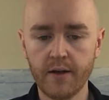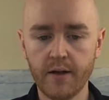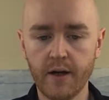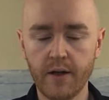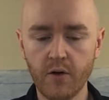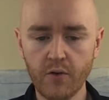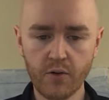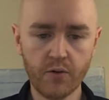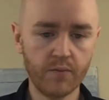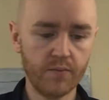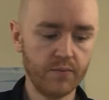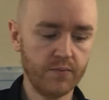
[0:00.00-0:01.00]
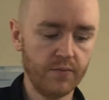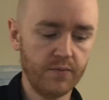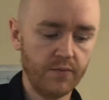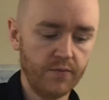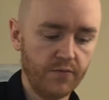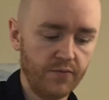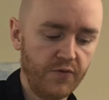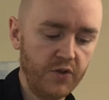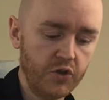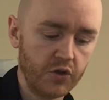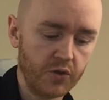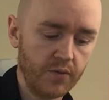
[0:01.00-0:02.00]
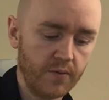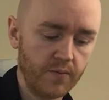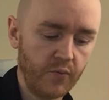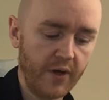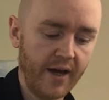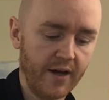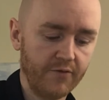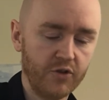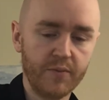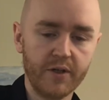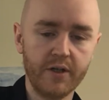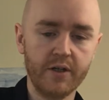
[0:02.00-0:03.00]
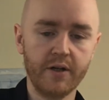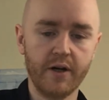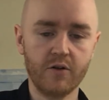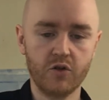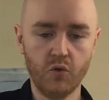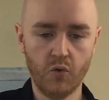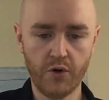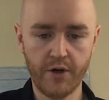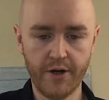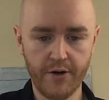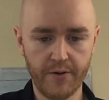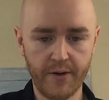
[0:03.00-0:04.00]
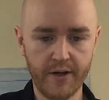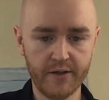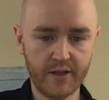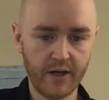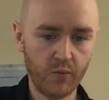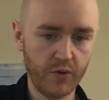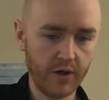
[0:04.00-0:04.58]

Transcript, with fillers: Another feature we have to begin our story here is that we